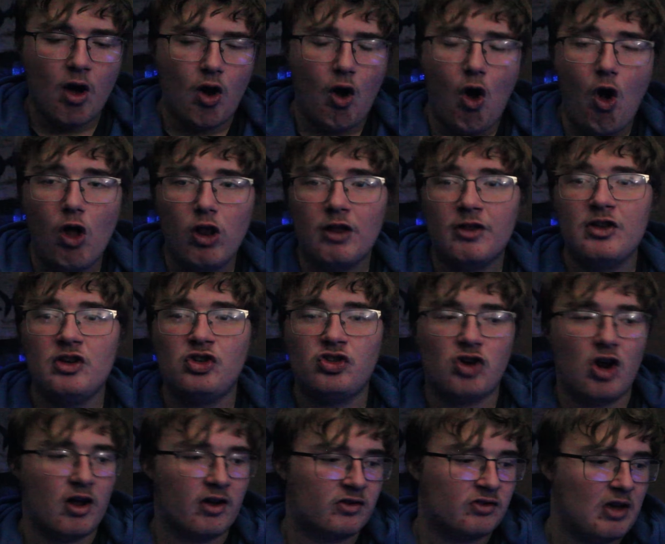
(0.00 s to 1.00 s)
All of these
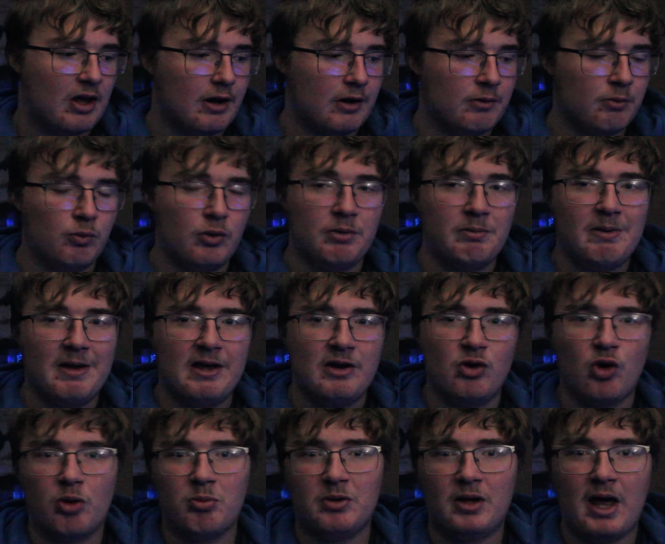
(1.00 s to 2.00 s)
sharks that would be
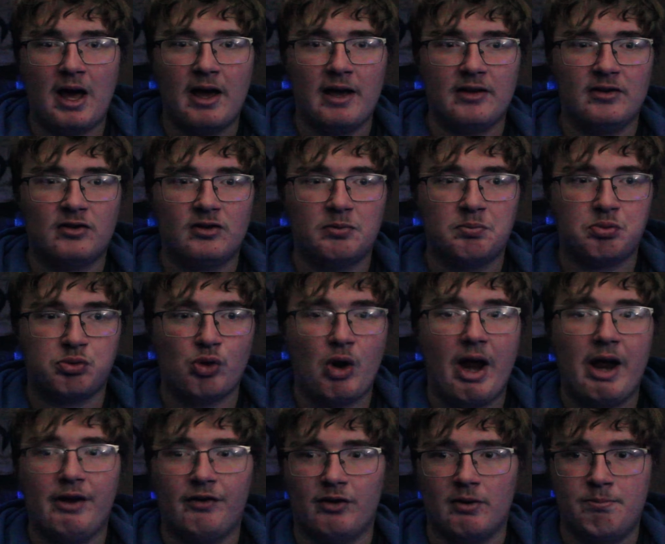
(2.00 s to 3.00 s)
normalized
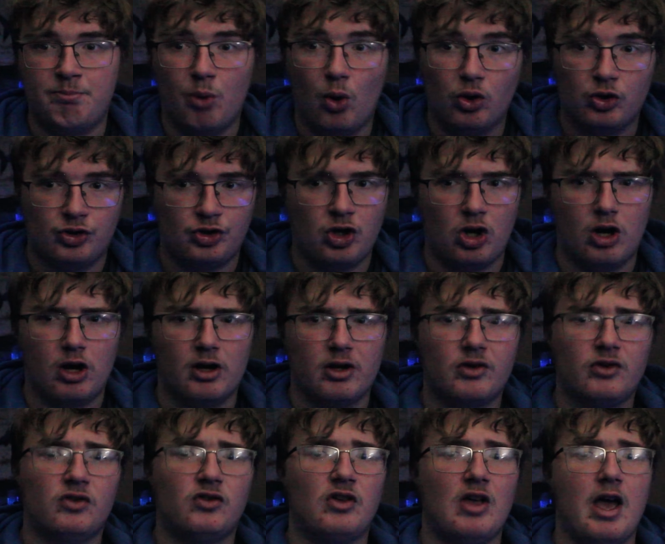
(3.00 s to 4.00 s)
prey for bull
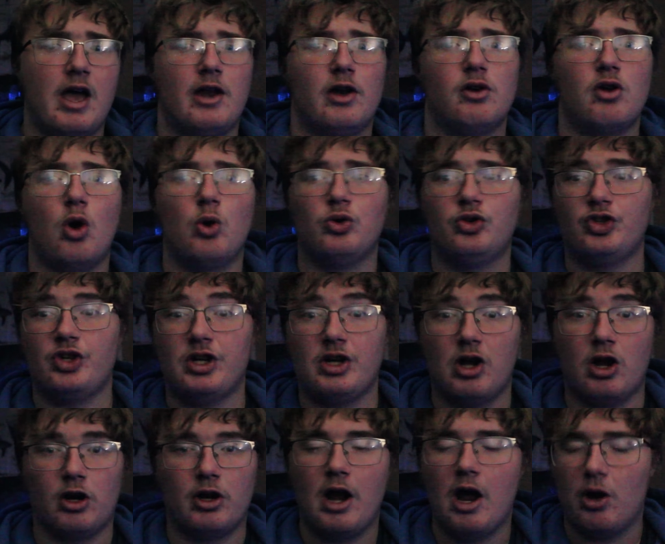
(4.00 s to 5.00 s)
sharks and
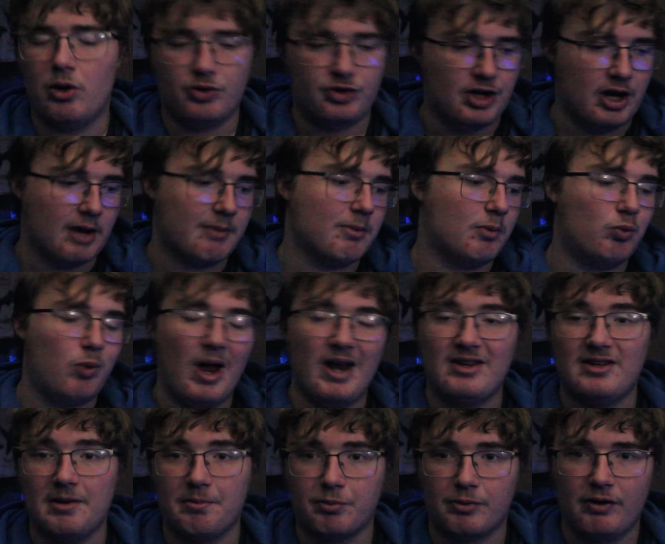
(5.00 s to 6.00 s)

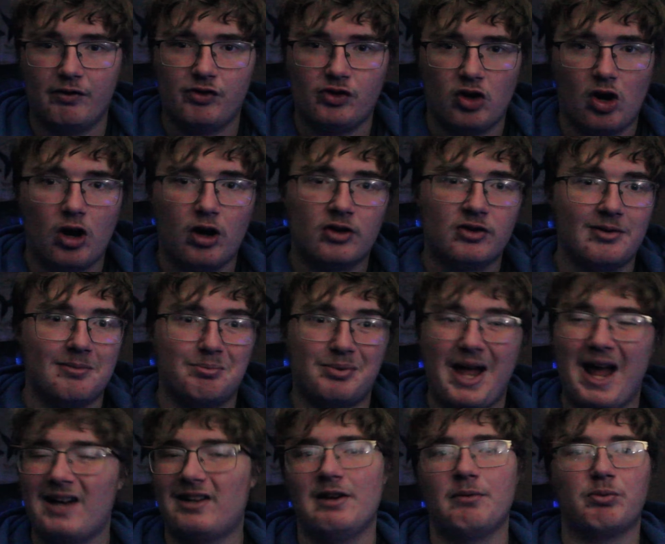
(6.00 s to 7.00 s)
white-tip reef sharks and
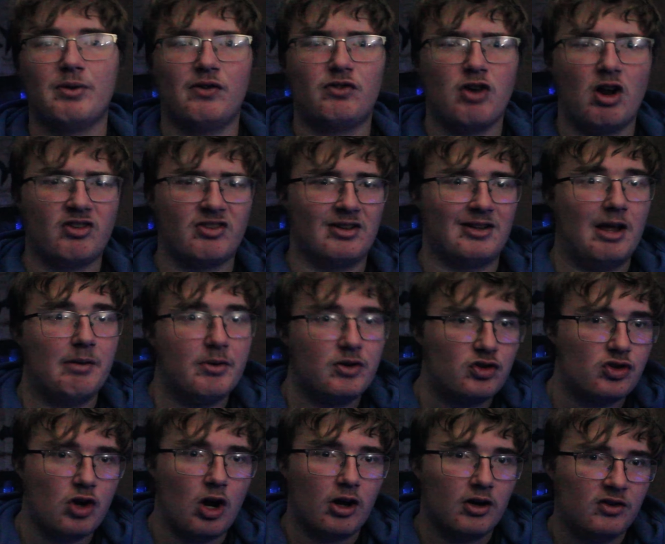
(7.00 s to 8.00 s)
black-tip reef sharks and lemon
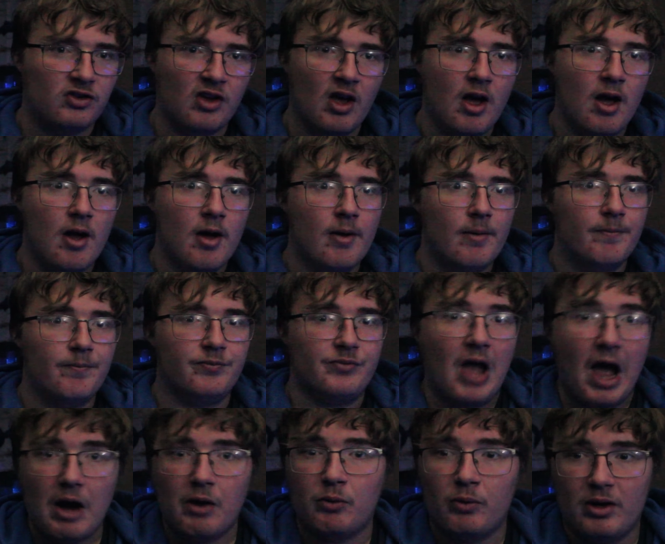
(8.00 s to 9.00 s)
sharks,
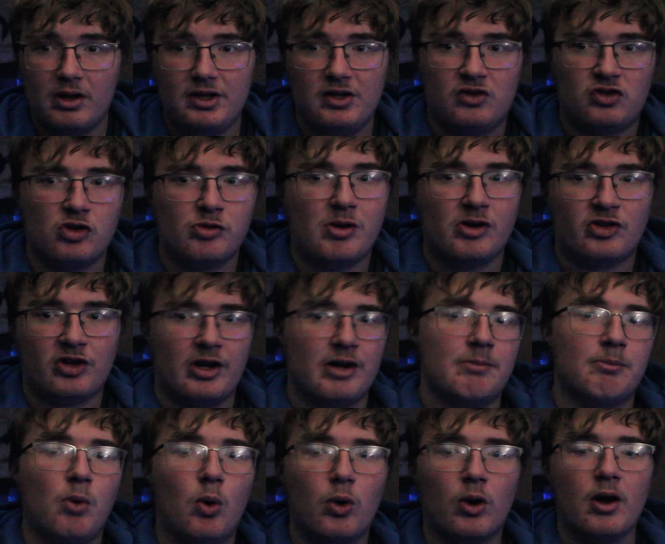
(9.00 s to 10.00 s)
not really so much
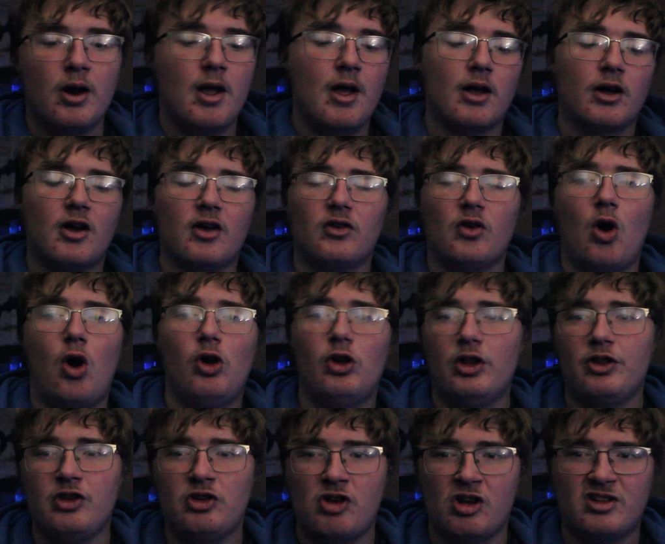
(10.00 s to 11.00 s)
anymore because all
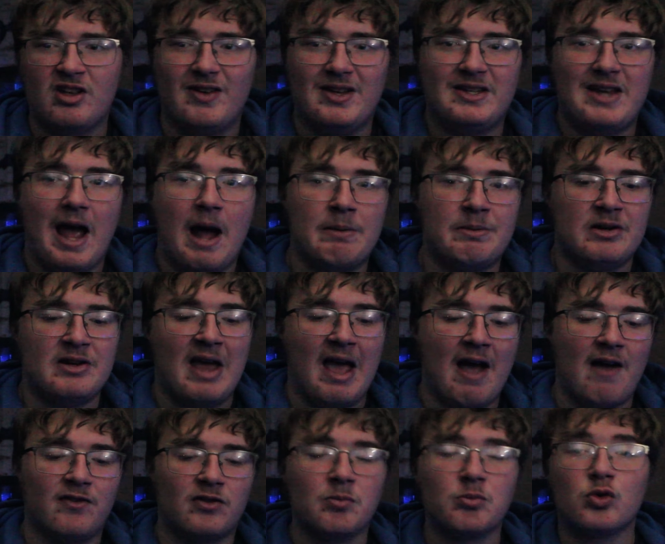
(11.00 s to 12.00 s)
of these sharks have adapted to
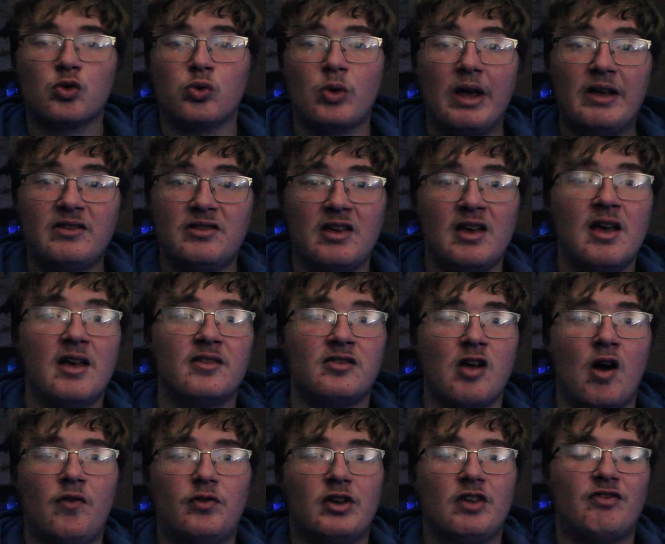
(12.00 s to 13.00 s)
have some crazy
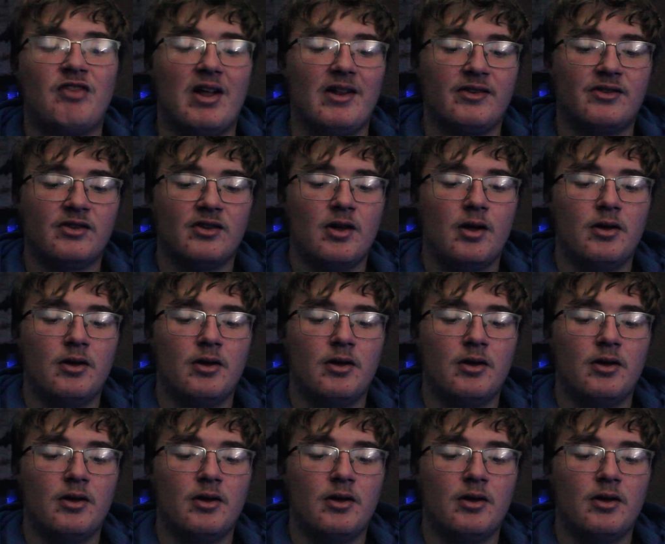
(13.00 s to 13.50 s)
self-defense